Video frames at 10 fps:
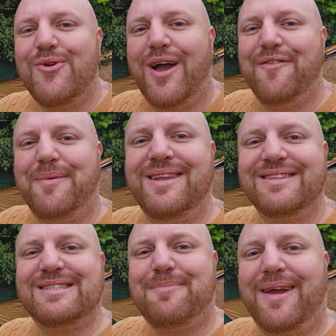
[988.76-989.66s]
I've been
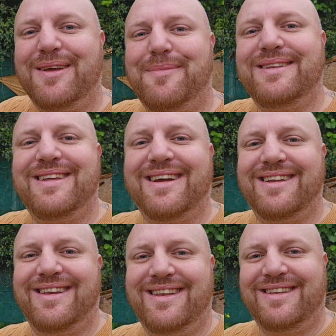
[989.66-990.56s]
inspired by Doug
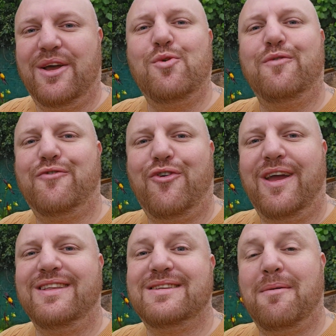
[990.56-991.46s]
and Linda, who've
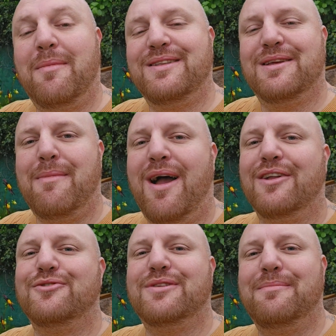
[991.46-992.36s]
tried some of my
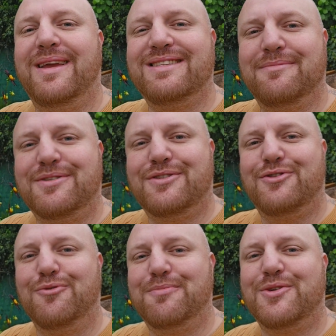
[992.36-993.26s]
tomatoes and made some
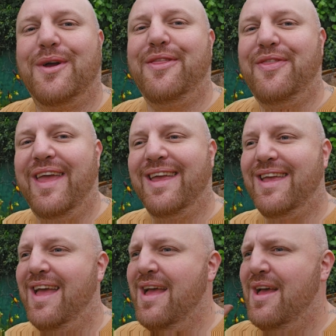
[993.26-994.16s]
soup. So I
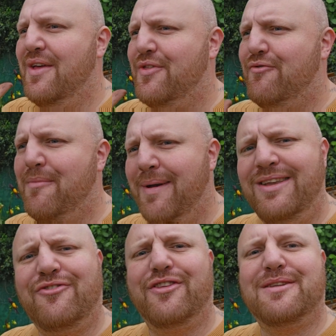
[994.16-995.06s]
think the
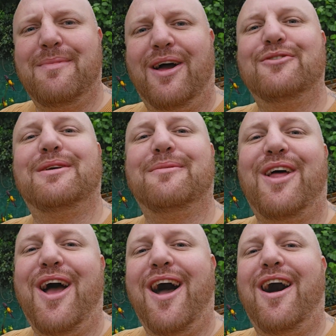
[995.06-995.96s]
remainder of the tomatoes I'm going to
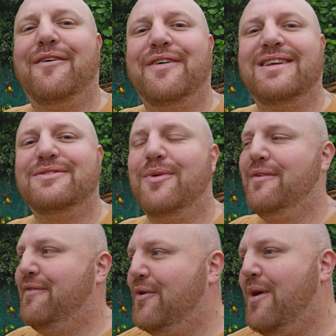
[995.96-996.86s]
harvest with
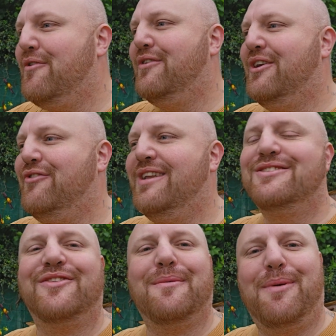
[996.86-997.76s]
a few other
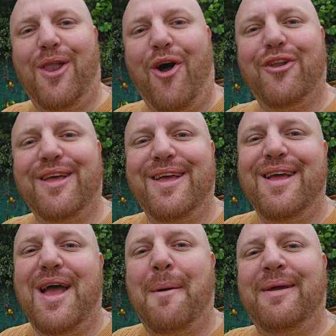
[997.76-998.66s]
ingredients on the plot
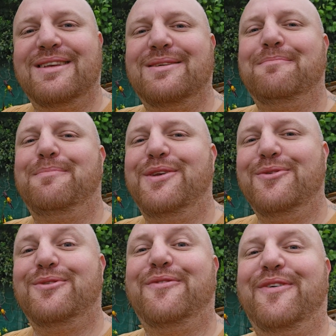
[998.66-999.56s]
and make some
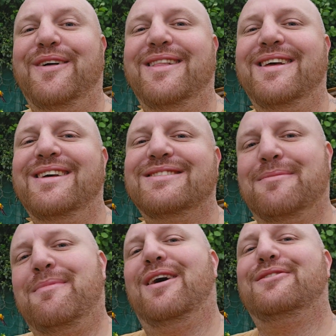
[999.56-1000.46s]
beautiful
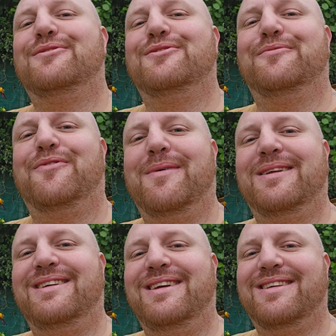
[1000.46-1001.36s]
tomato soup for my
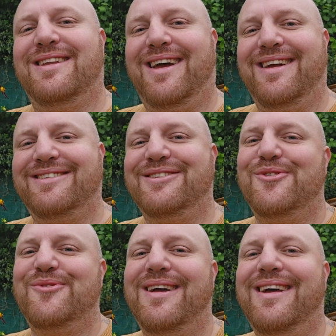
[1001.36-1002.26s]
tea tonight.
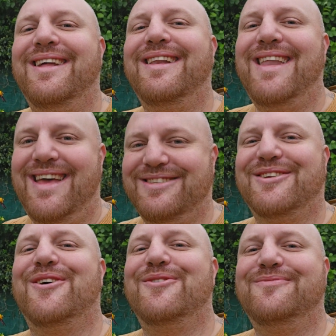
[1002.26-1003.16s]
So let's go.